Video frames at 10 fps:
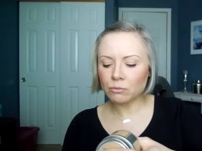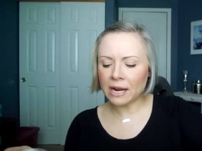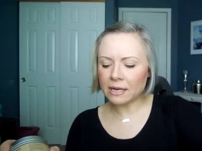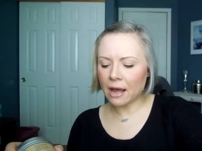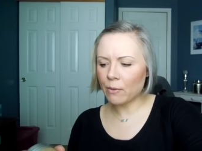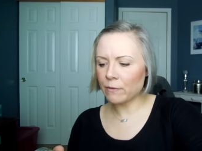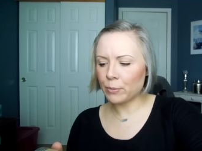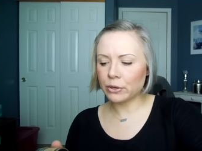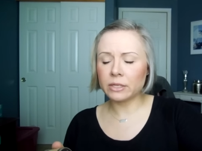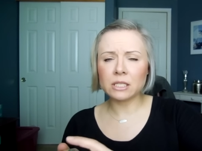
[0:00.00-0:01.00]
Right now I've
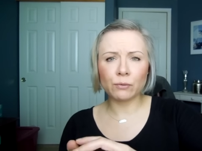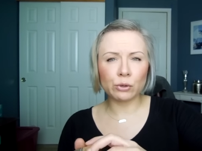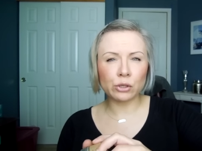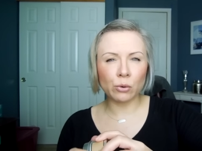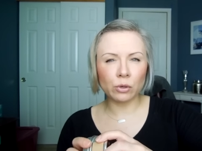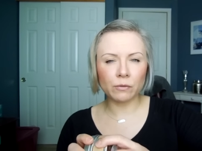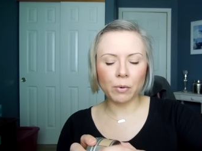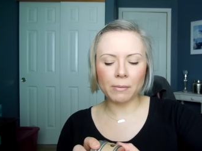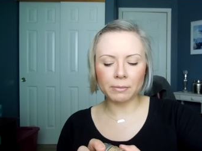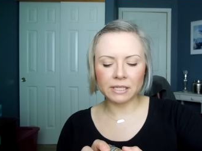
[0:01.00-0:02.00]
burned this for a total of
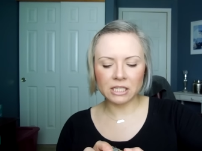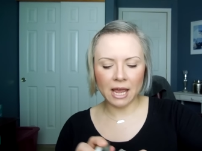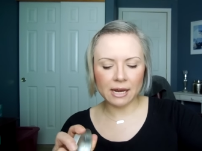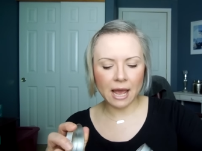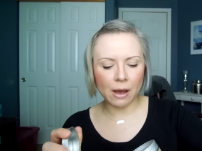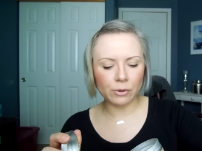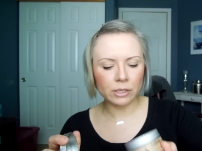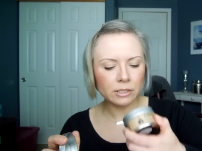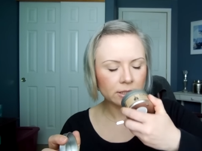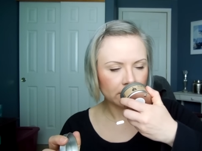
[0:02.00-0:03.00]
probably 10
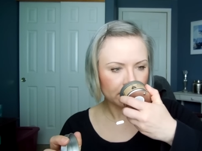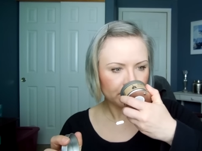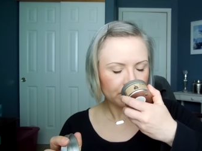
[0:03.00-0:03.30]
hours